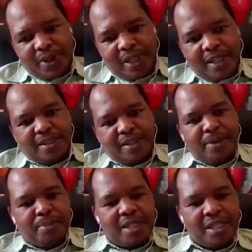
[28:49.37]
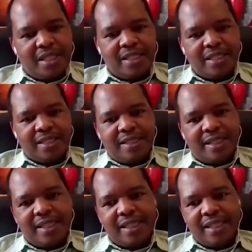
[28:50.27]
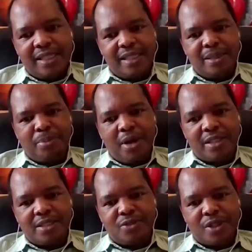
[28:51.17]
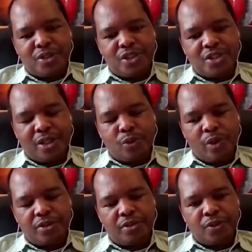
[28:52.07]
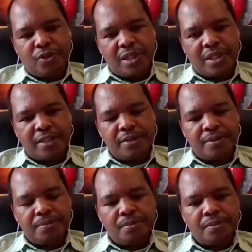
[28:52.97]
held up in the past traditional ways of doing things?